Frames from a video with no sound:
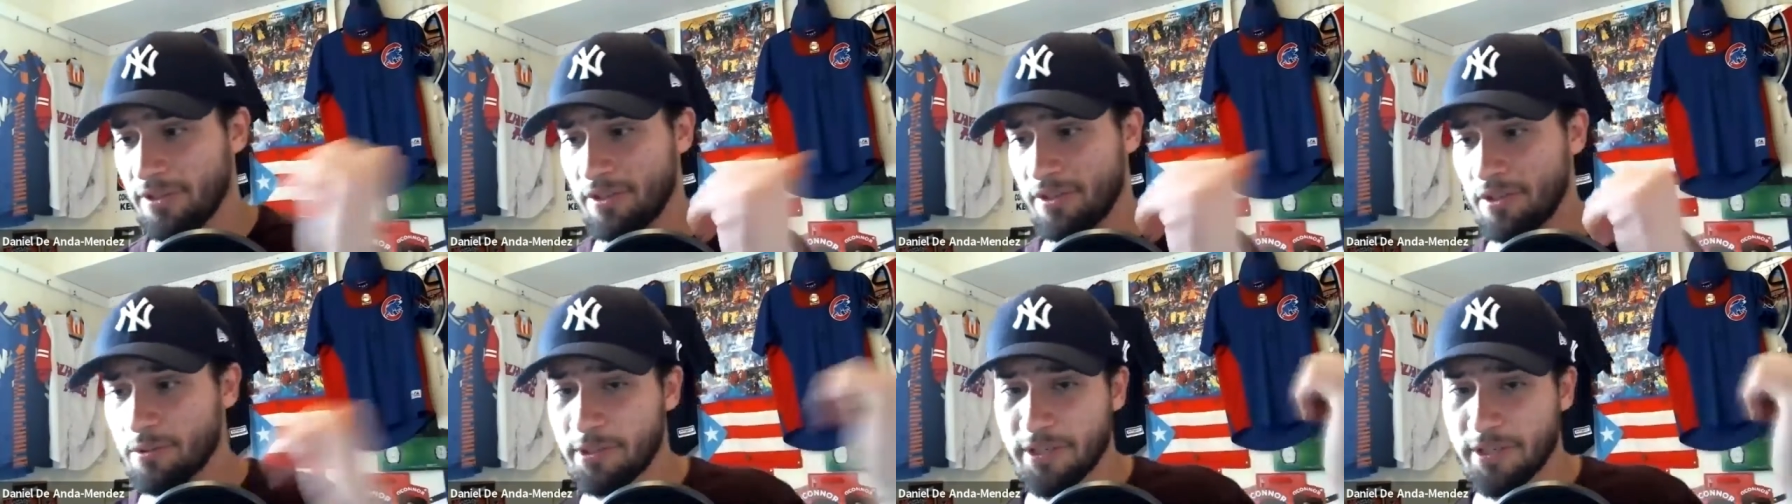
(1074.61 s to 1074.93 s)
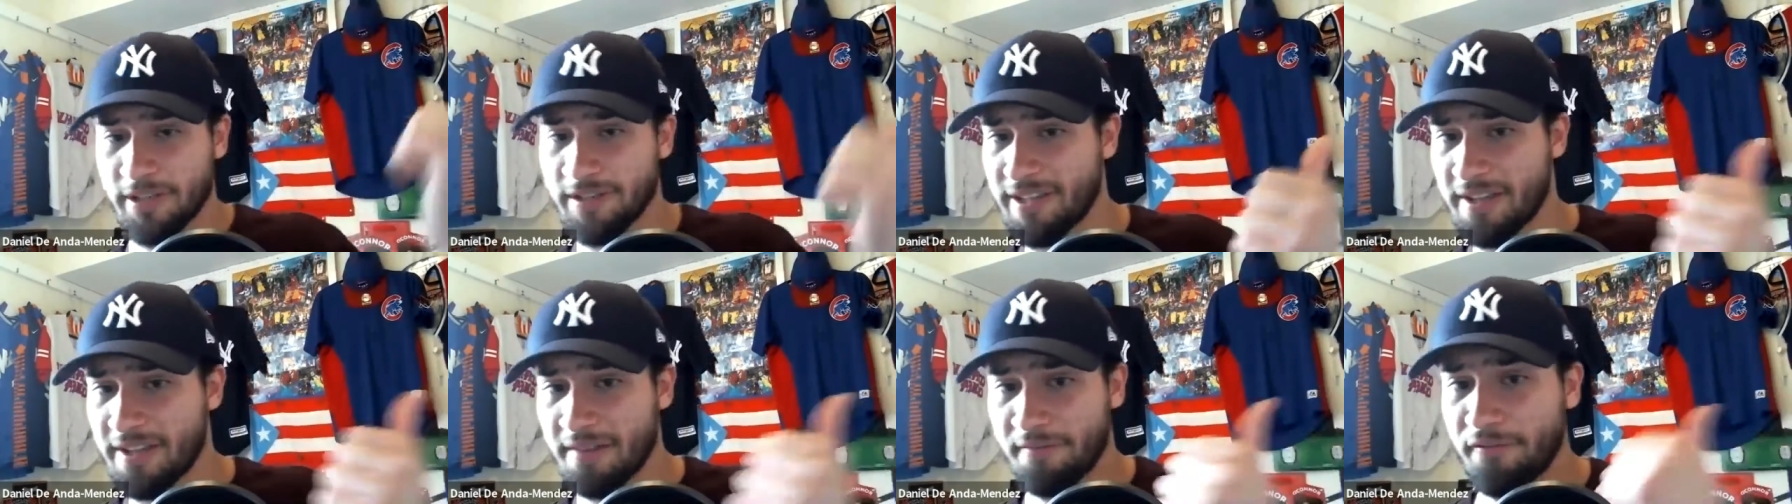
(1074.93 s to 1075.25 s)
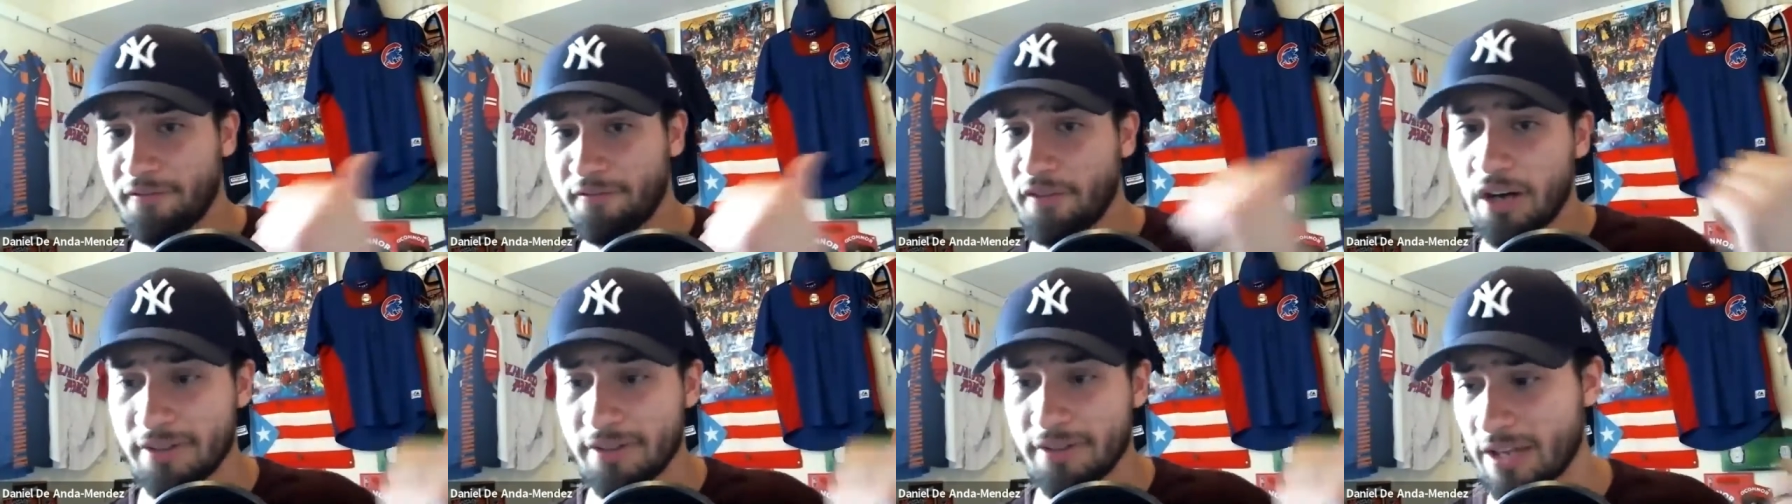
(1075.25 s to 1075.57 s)
You would have
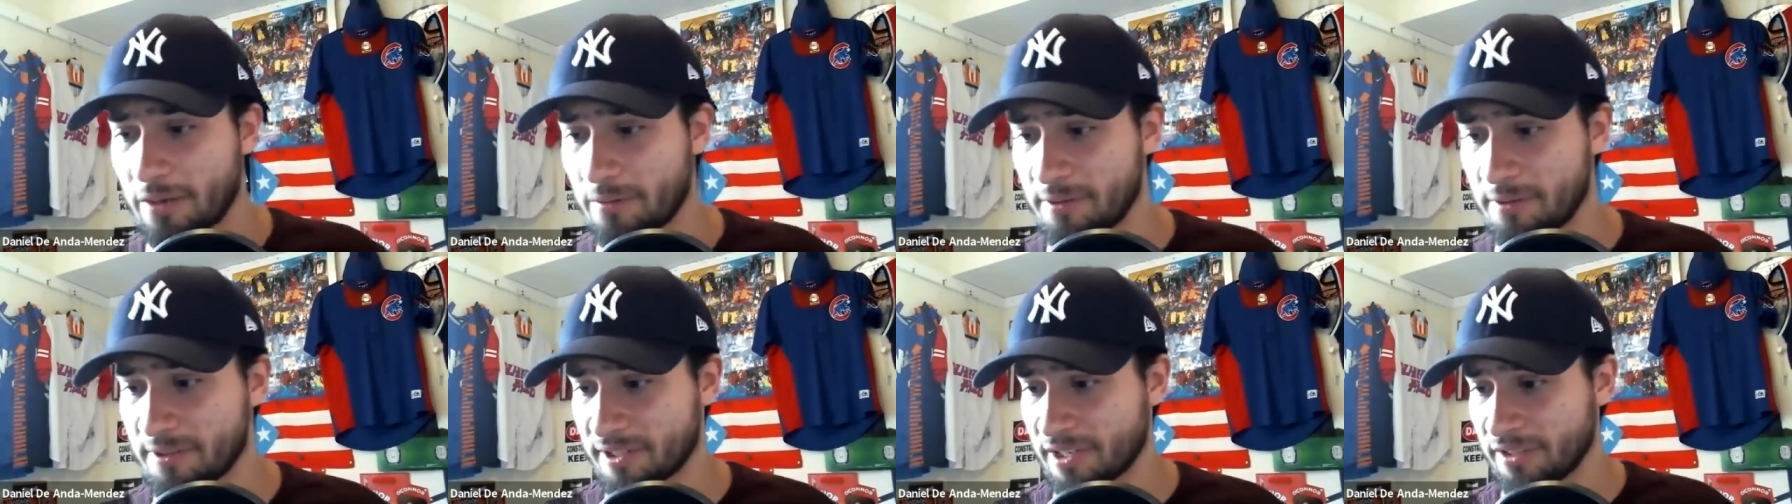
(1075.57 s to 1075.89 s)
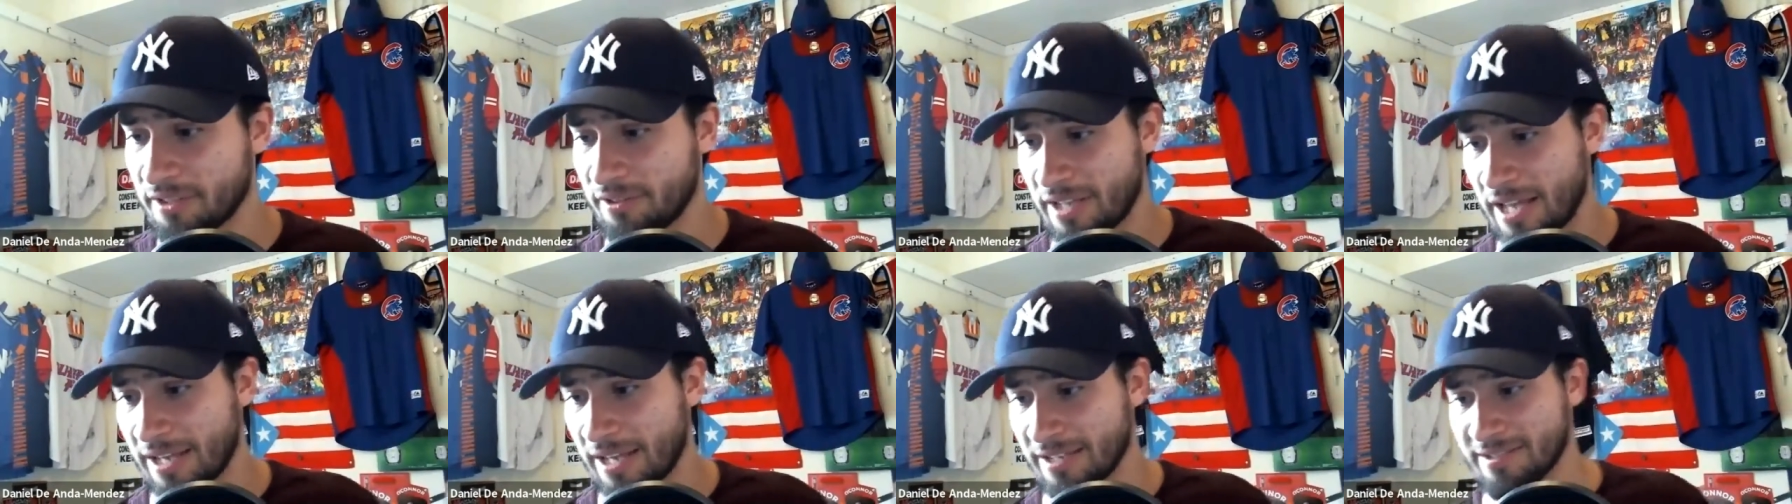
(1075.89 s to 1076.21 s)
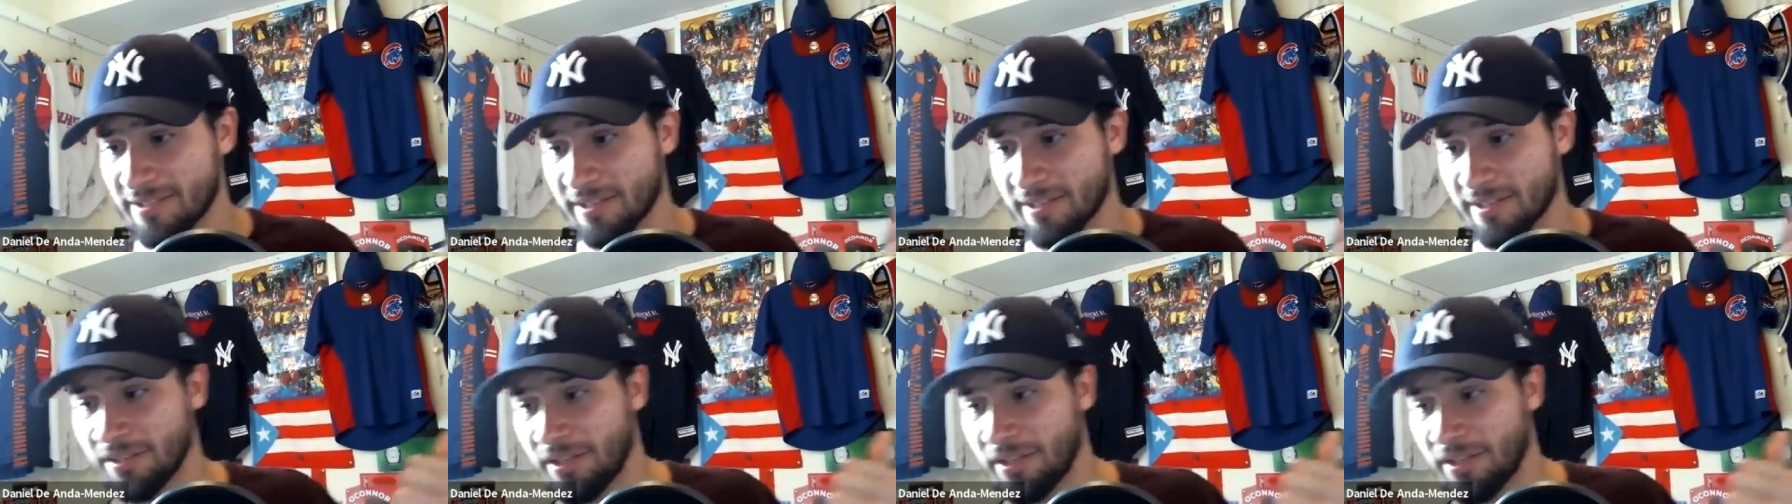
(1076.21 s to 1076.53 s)
thought that was good,
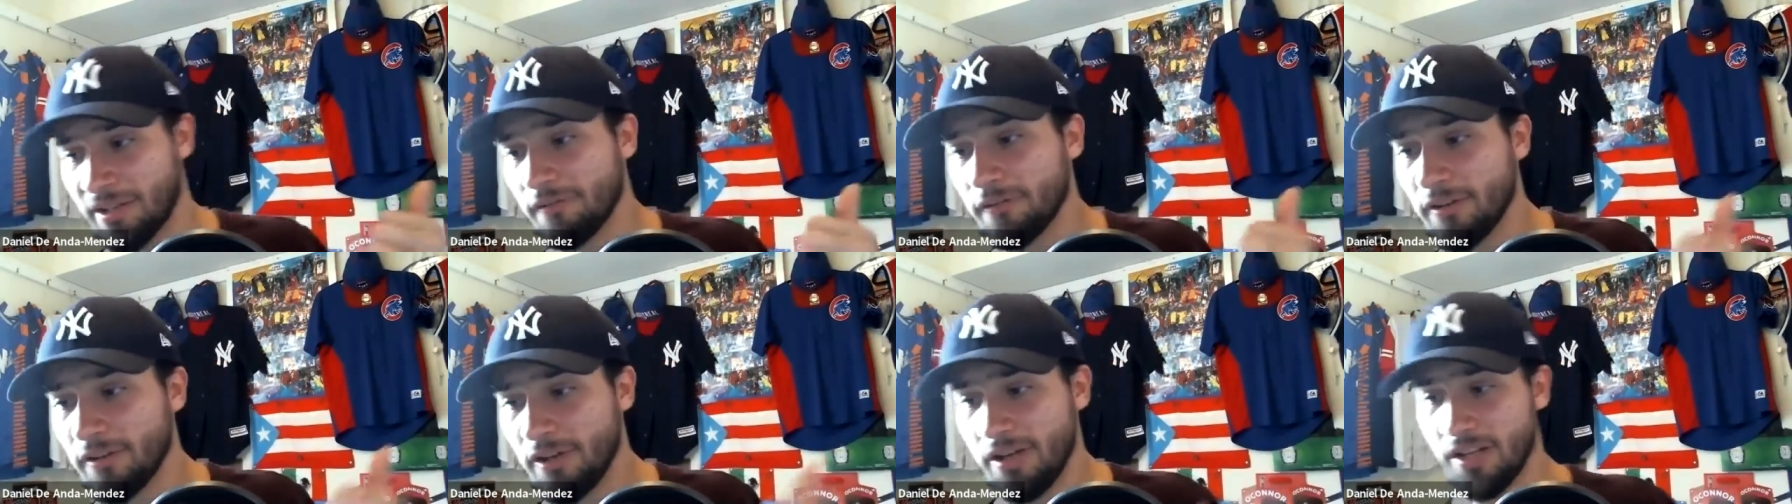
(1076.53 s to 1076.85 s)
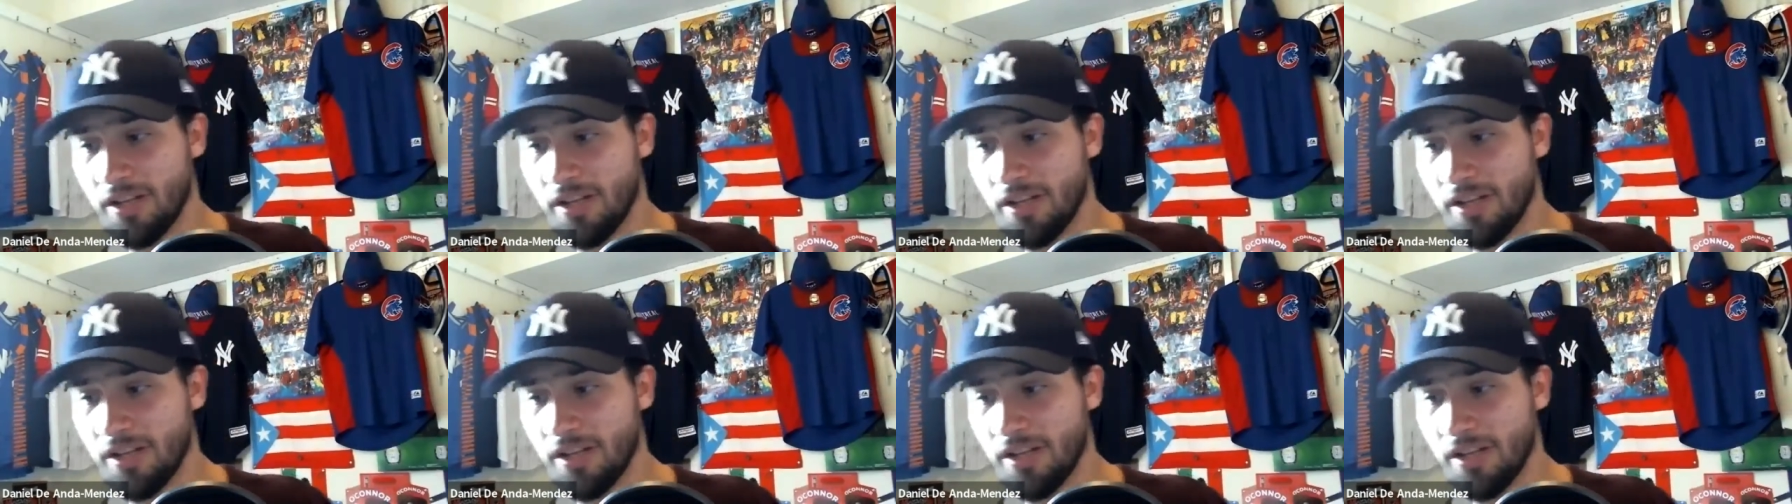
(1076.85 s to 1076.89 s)
nice enough.